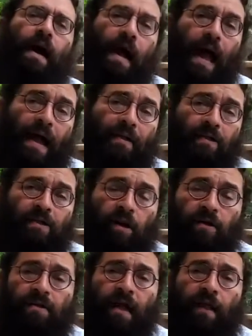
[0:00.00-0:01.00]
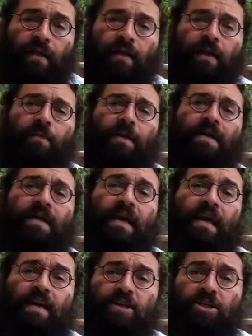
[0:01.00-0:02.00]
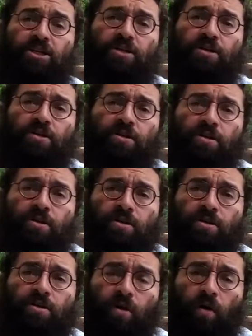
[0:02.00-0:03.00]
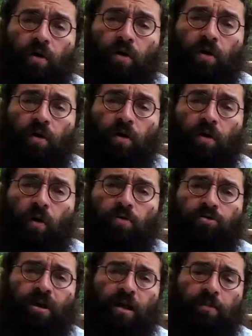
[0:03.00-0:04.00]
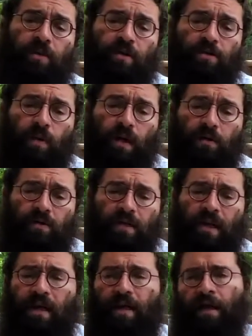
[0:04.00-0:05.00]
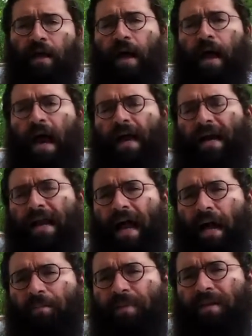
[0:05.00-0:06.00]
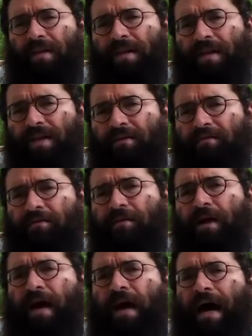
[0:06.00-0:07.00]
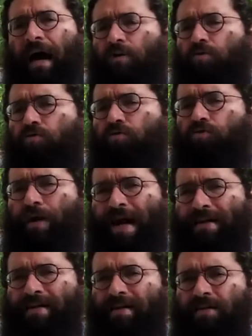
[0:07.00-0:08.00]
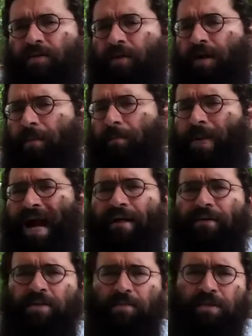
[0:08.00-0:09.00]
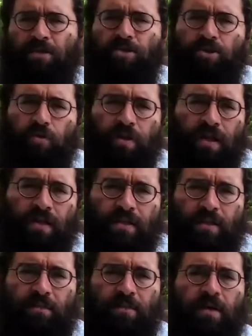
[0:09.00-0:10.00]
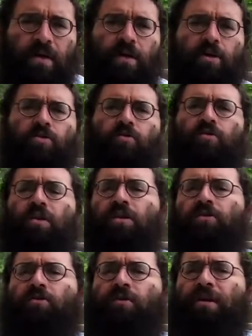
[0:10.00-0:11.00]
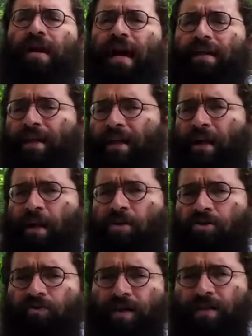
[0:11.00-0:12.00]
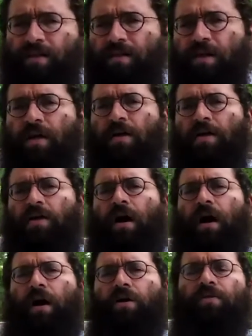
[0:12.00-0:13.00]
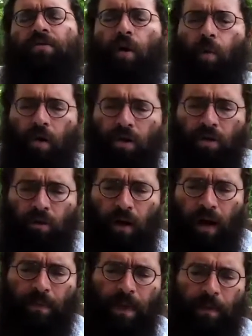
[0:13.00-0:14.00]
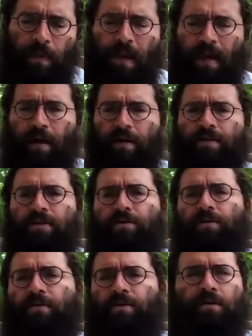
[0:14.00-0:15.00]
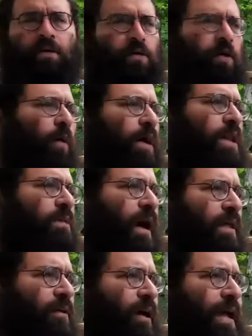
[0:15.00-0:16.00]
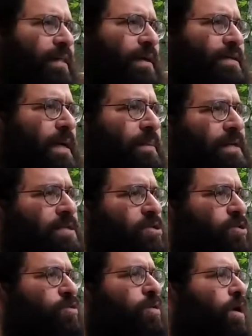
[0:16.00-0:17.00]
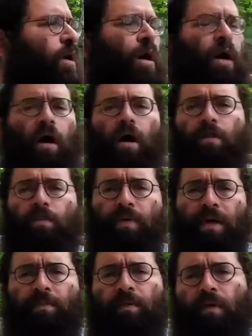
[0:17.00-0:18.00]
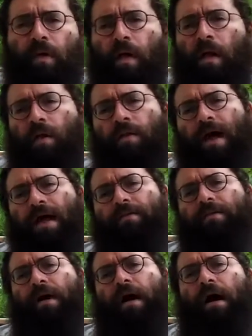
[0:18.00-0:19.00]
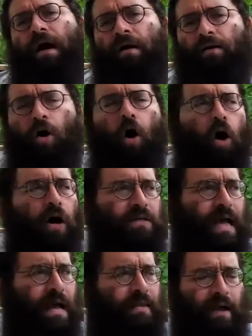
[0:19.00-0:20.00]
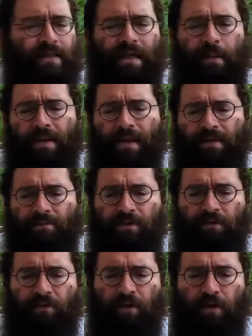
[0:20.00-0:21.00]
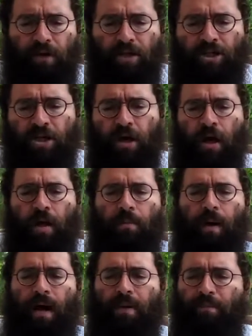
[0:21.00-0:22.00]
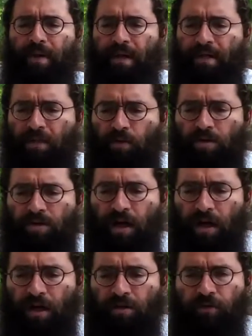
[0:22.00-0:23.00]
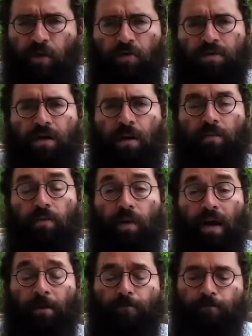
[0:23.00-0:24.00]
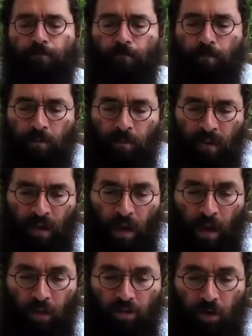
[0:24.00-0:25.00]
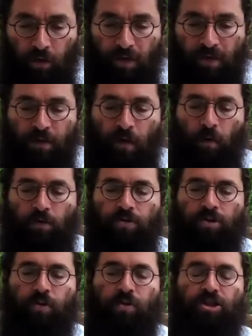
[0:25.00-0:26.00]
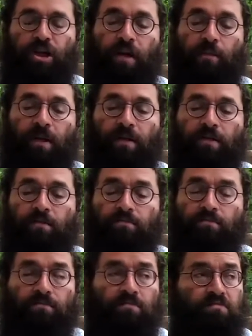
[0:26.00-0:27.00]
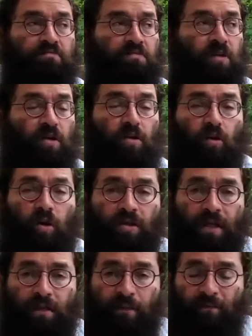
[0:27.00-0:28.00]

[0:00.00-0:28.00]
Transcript: and starts telling him in Yiddish, an older gentleman as well, saying, "I cannot believe how you dress. You're an embarrassment to Judaism. You think you're in the 1800s. No wonder why people hate us. No wonder why there are anti-Semites. You are the people that cause anti-Semitism to flourish by being so stuck in your old stubborn way." So this older Jewish gentleman looks at the